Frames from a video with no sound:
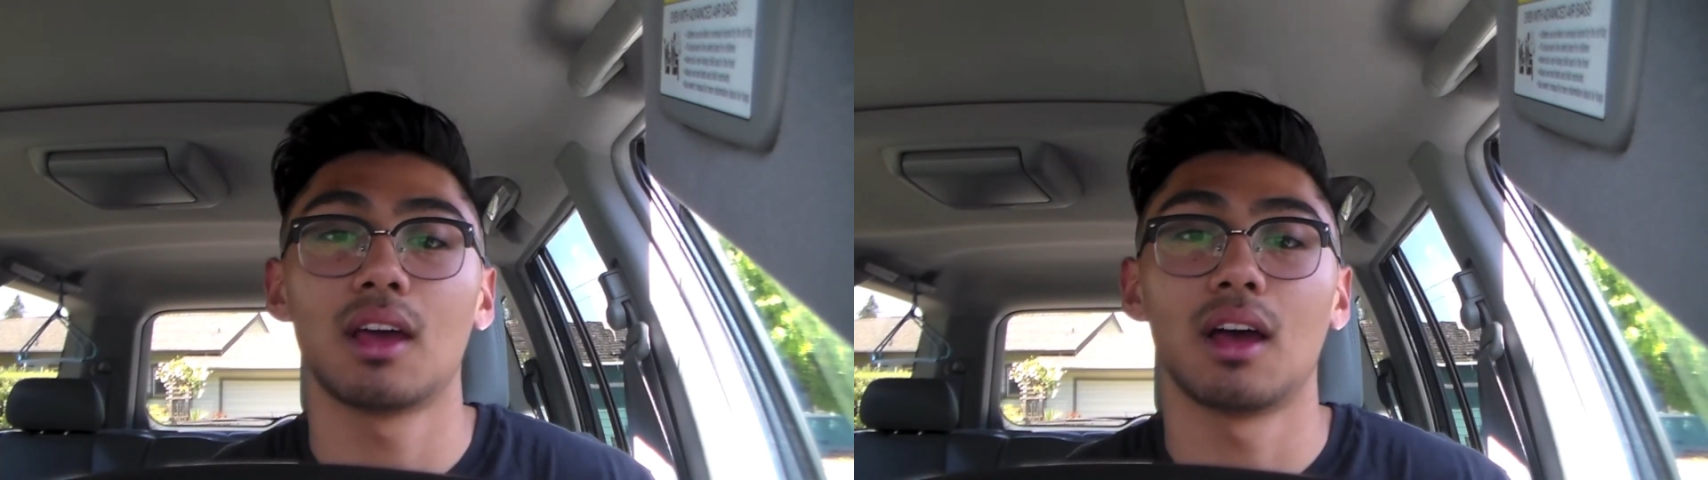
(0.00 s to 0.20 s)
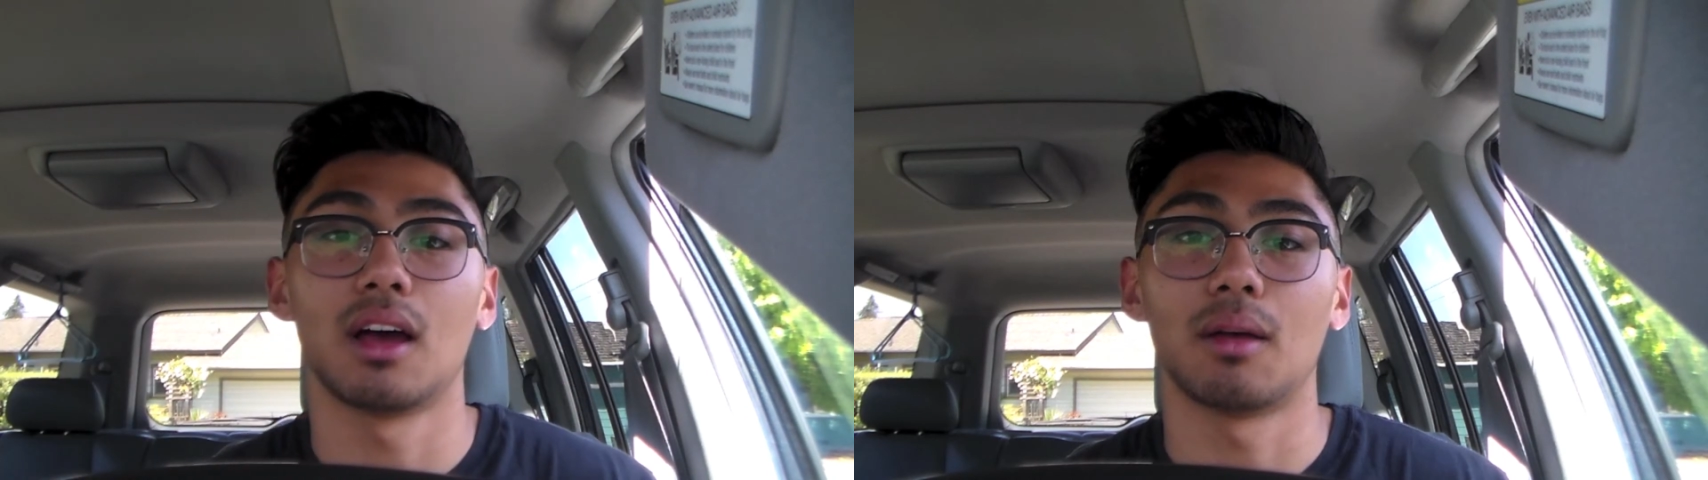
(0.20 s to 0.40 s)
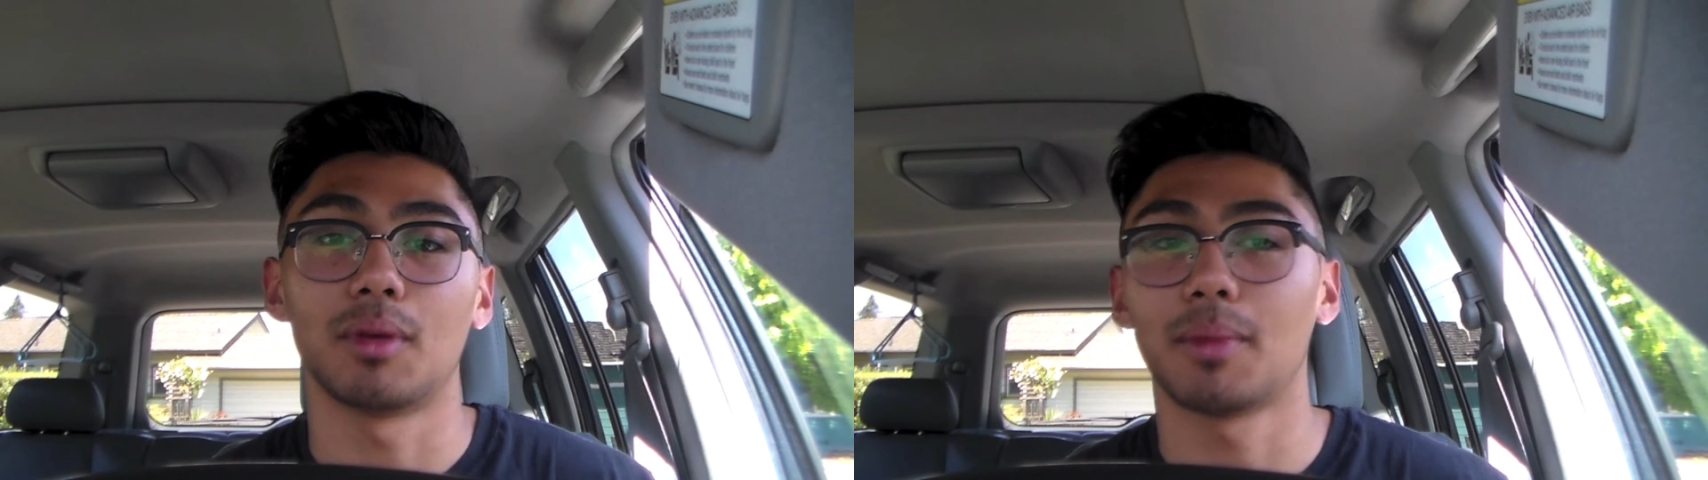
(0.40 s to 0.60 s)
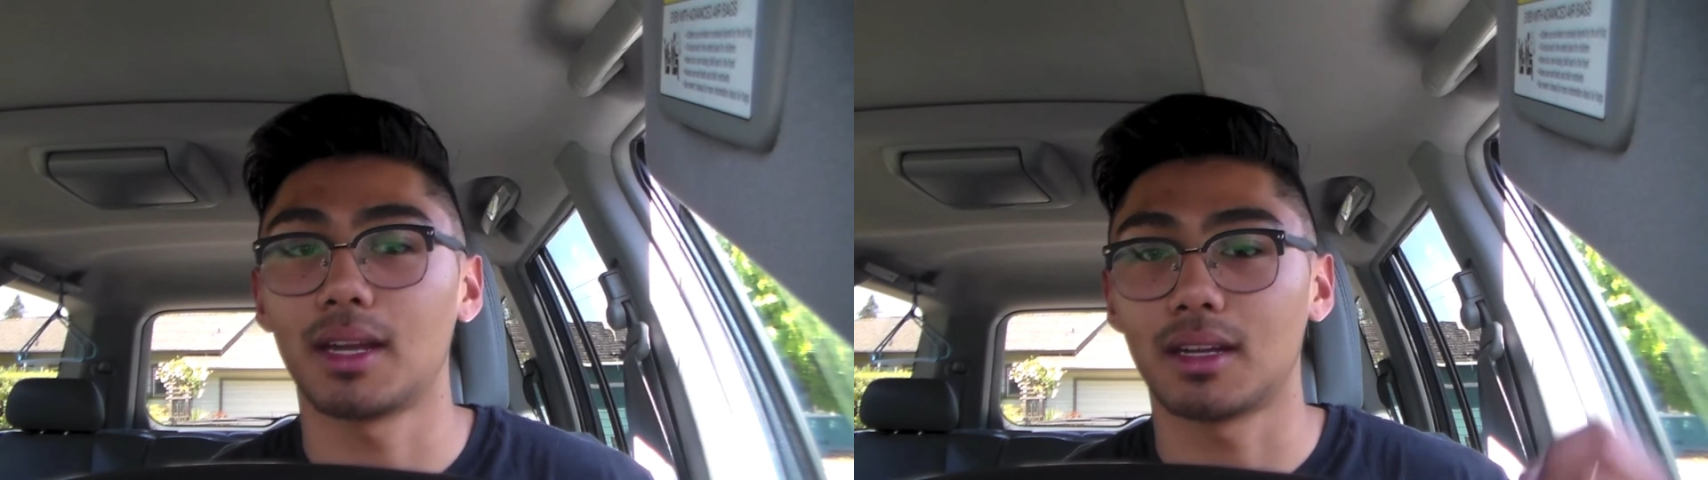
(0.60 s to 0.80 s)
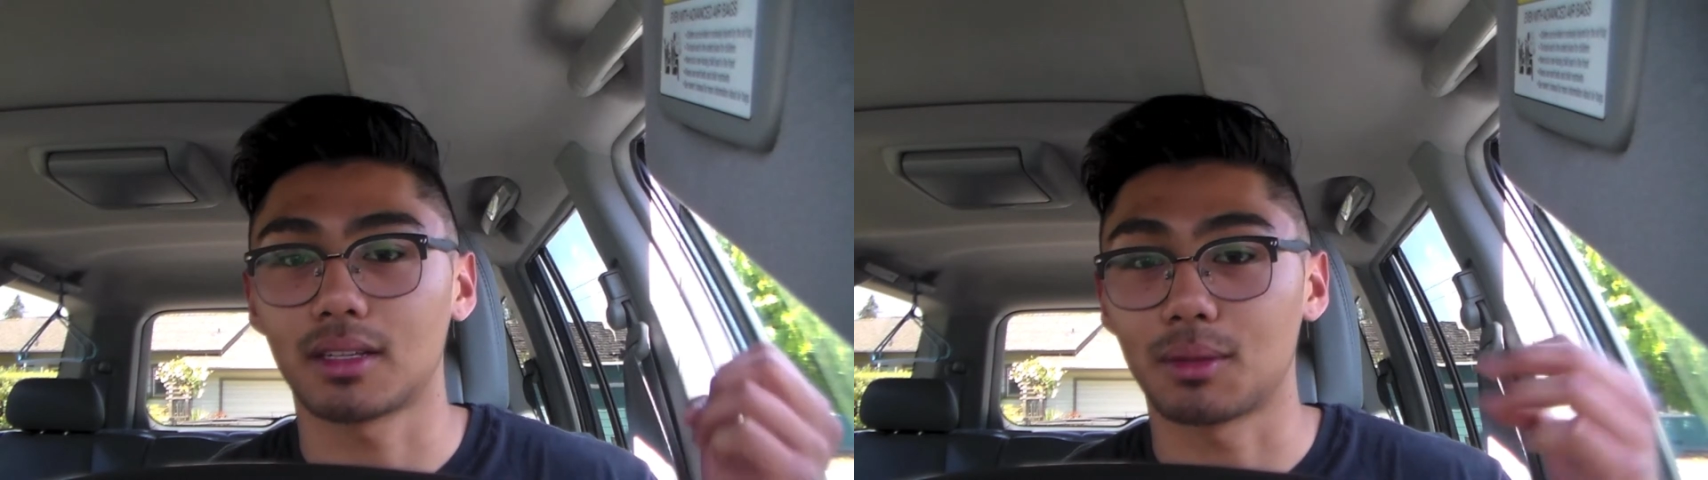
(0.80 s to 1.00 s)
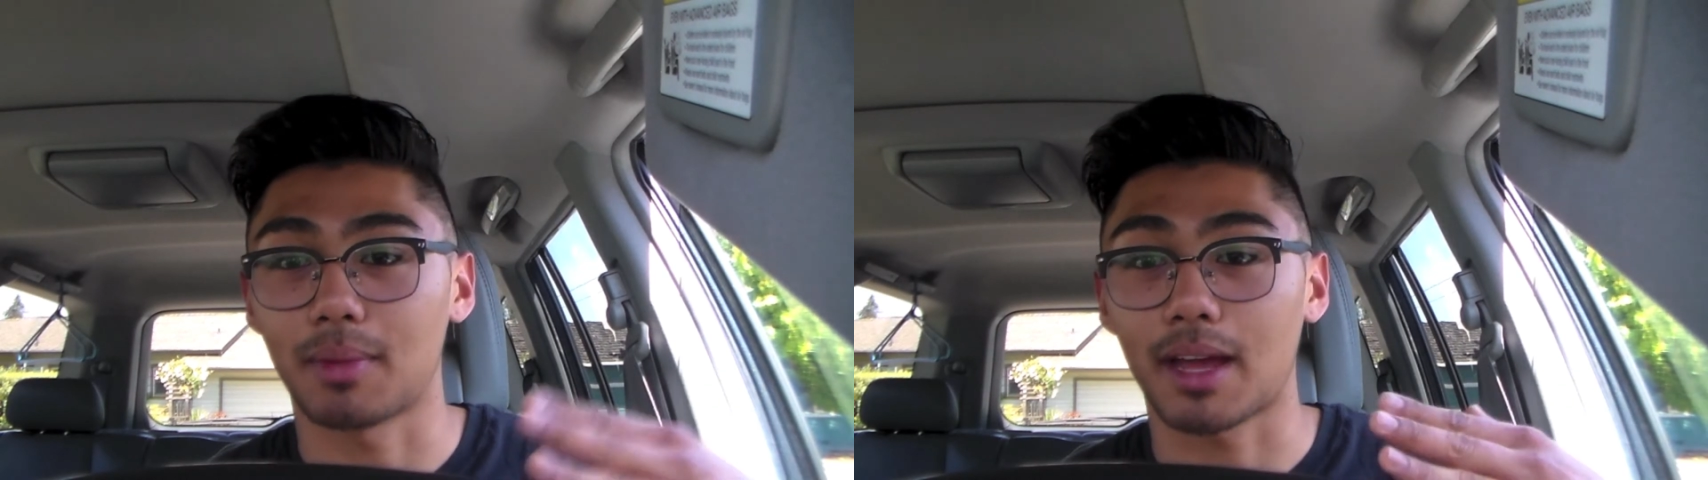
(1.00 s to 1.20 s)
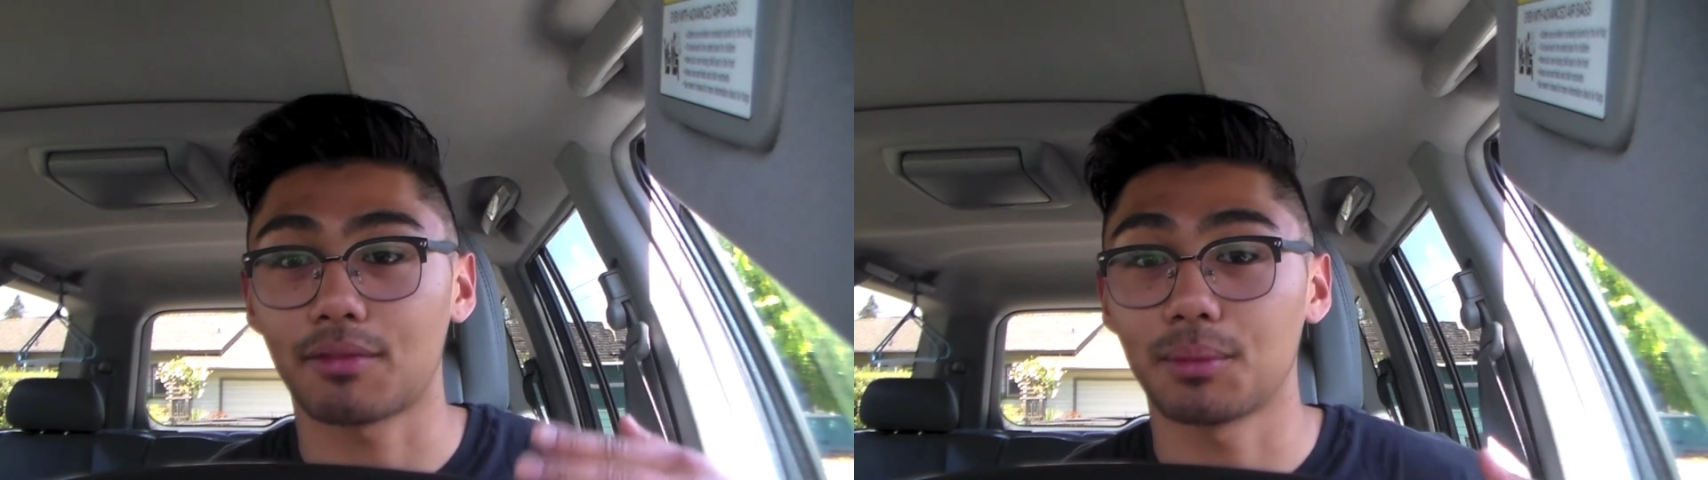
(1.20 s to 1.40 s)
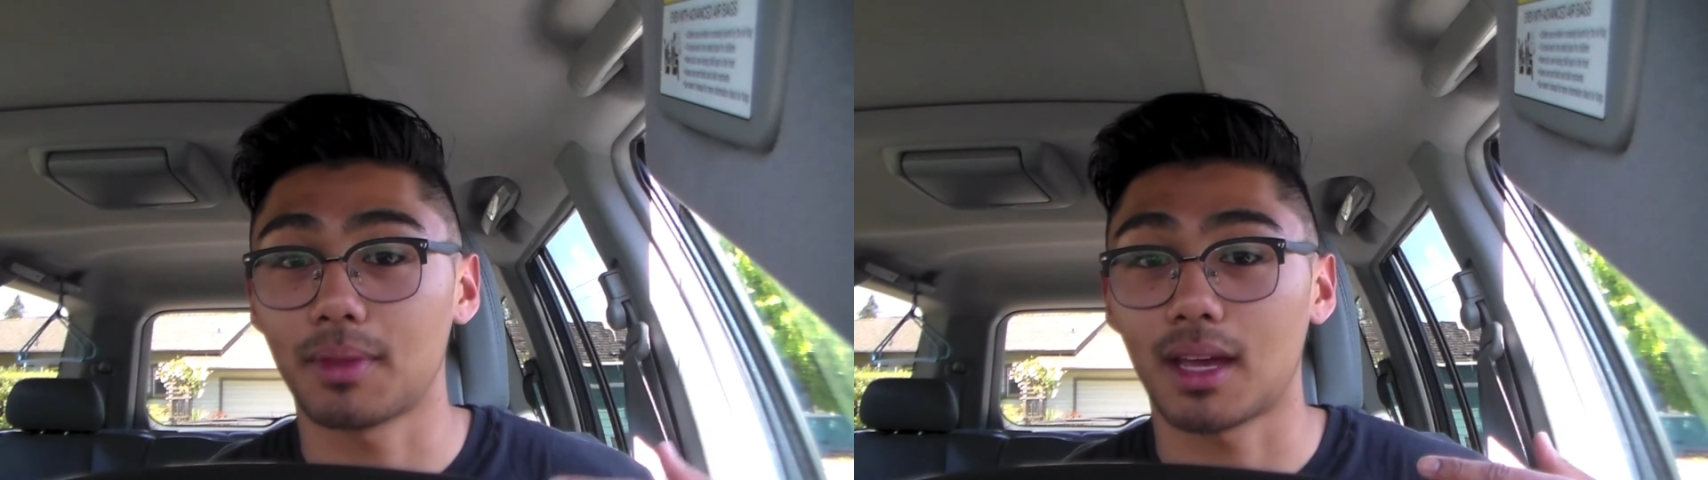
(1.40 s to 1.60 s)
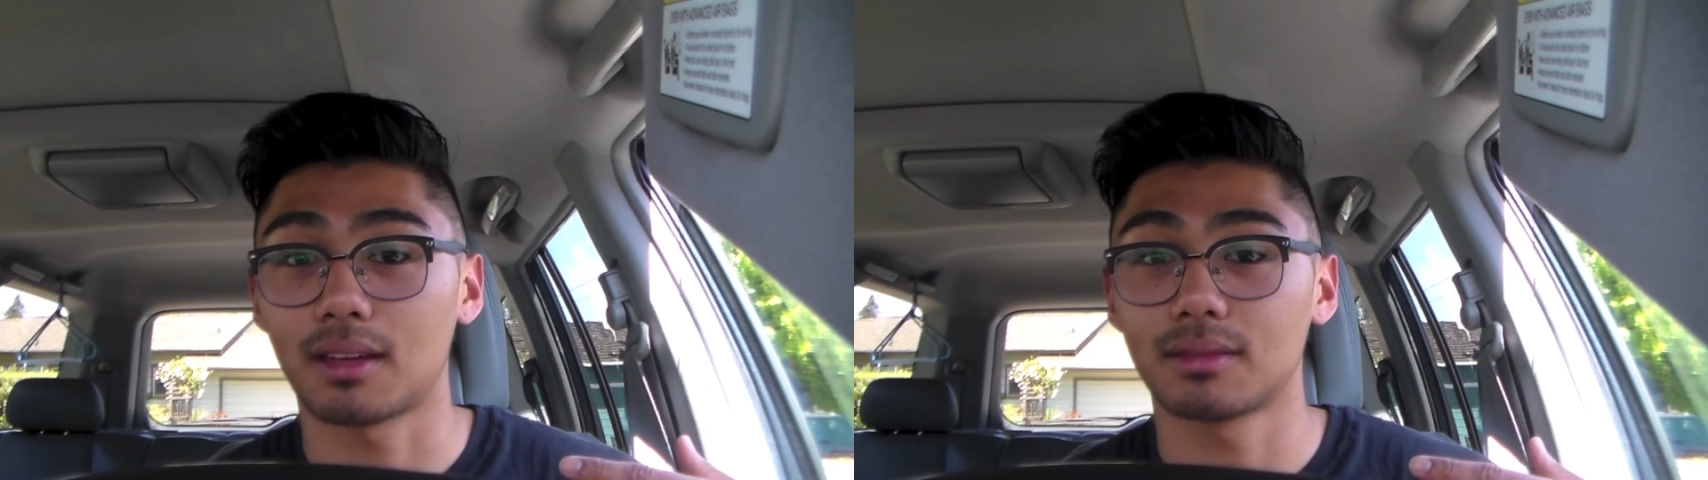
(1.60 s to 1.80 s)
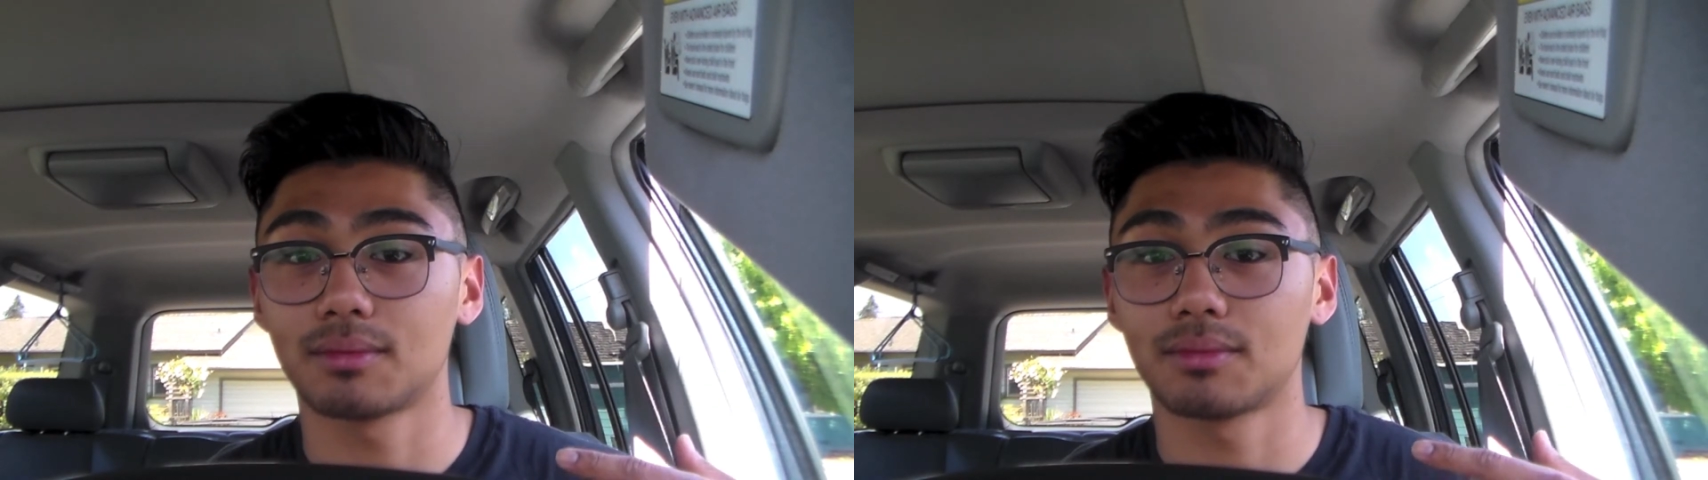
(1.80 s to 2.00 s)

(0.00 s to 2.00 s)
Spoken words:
it might not come back from that